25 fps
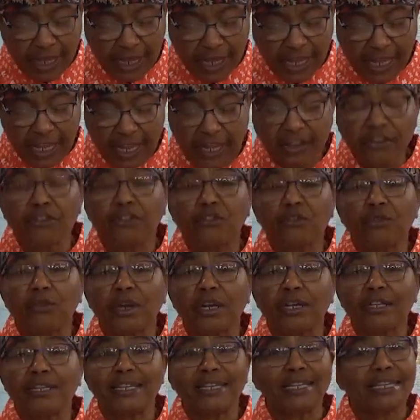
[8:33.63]
He
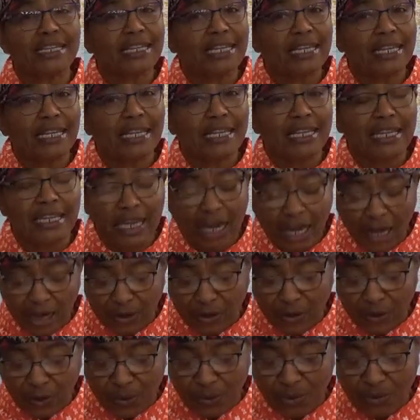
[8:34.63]
instructed
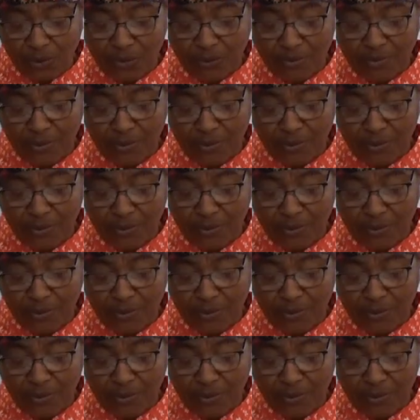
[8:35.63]
Jacob.